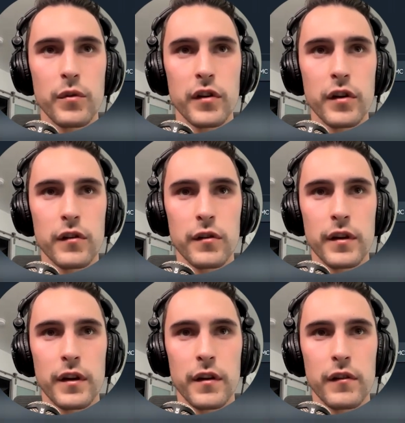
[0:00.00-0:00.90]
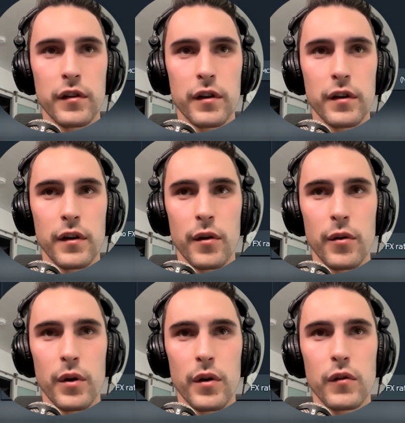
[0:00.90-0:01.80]
what you're gonna do here is you're gonna
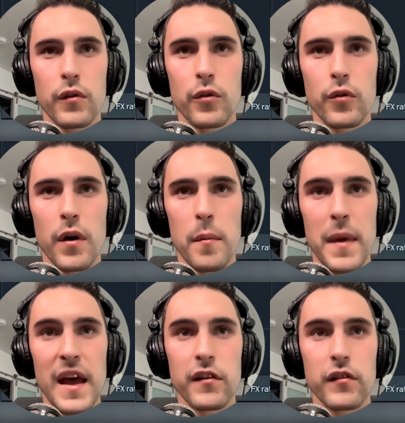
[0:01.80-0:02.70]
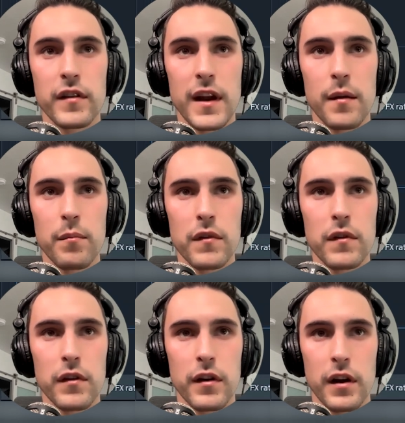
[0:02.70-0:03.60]
go to manage
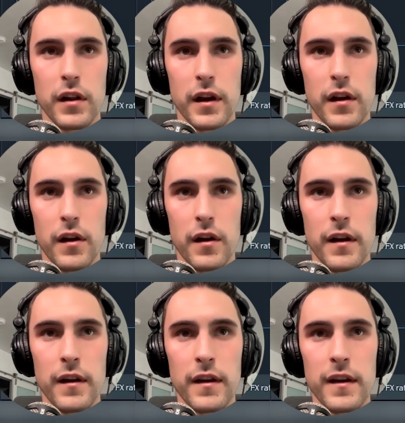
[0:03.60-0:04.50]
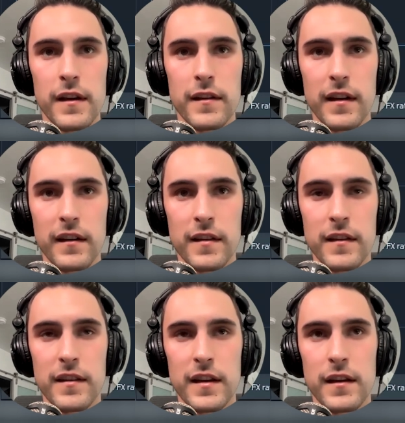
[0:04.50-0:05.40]
names. You're gonna click on Sex
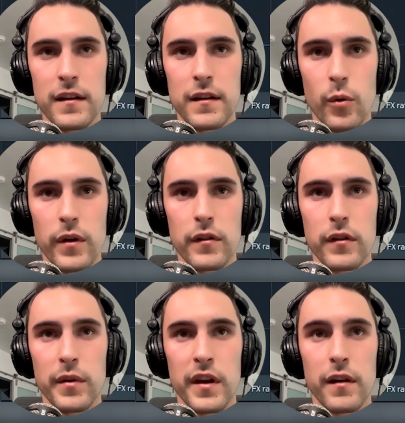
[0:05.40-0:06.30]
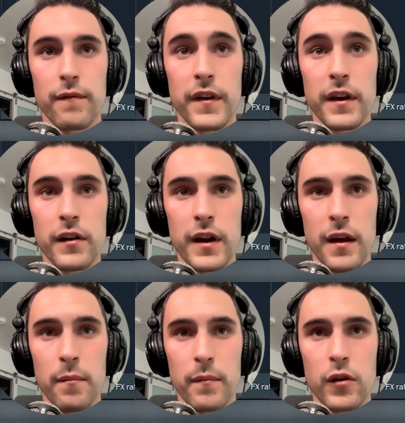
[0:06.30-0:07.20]
in the City. You're going to hit configure
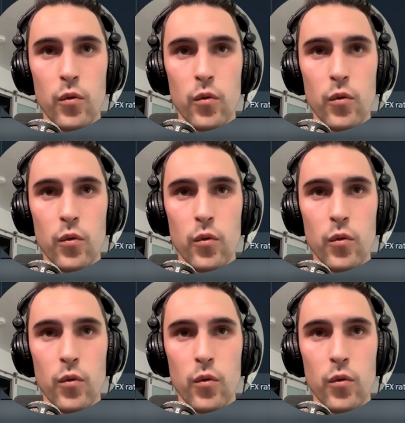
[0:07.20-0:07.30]
name.